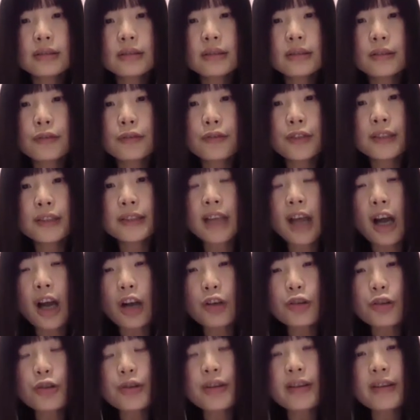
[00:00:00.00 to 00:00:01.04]
first
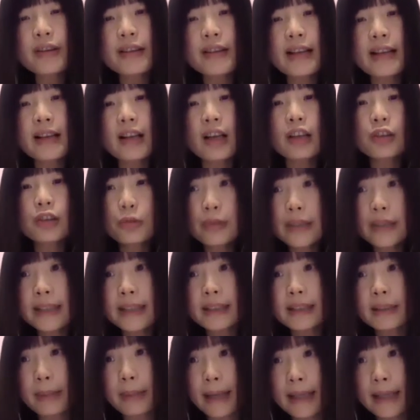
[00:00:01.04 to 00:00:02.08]
auction, then lottery is
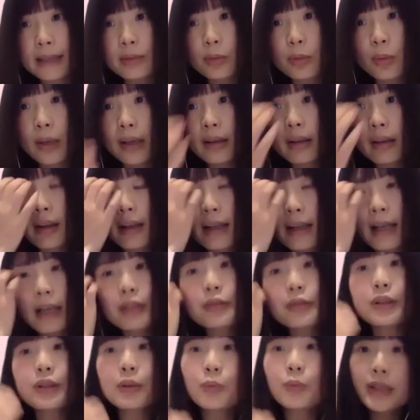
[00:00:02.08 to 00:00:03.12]
the best one.
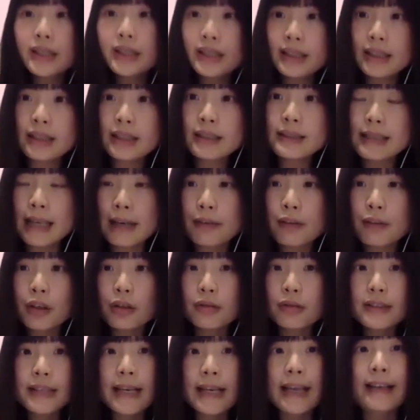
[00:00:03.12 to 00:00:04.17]
Actually, we need
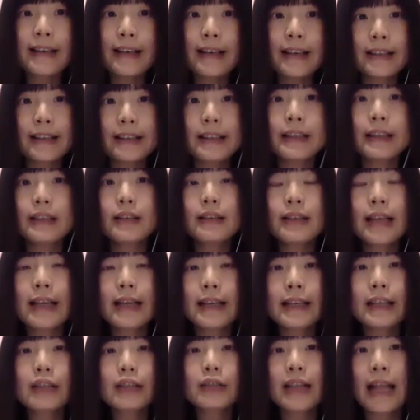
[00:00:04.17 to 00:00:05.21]
several
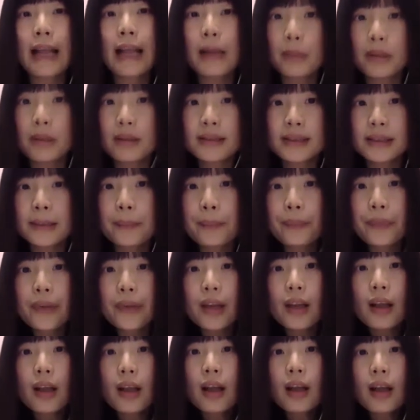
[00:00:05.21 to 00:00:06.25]
technical lemmas.
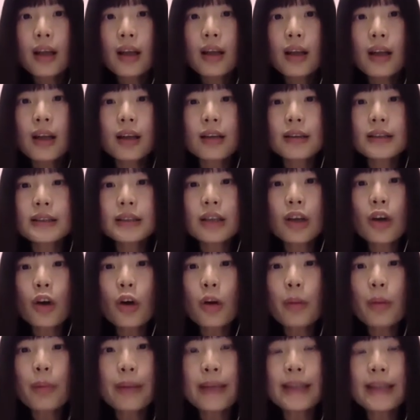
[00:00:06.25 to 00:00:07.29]
It's
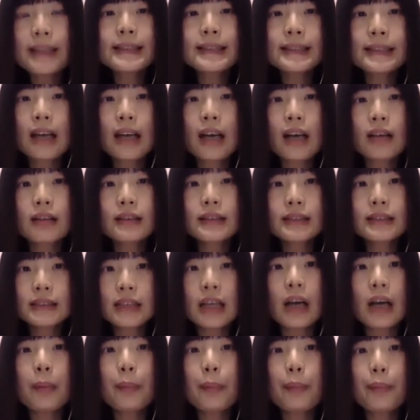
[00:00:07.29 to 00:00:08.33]
all based on
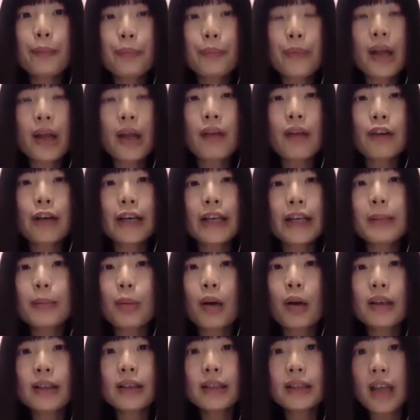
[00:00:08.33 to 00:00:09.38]
some very
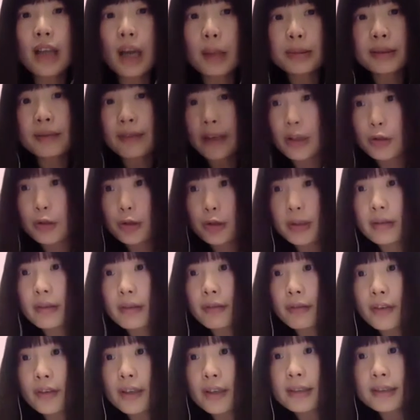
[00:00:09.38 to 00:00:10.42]
important observation. The
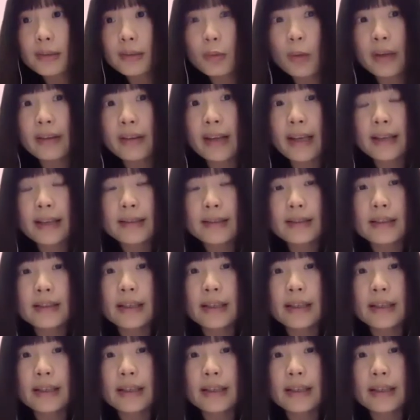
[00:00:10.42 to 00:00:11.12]
first one is the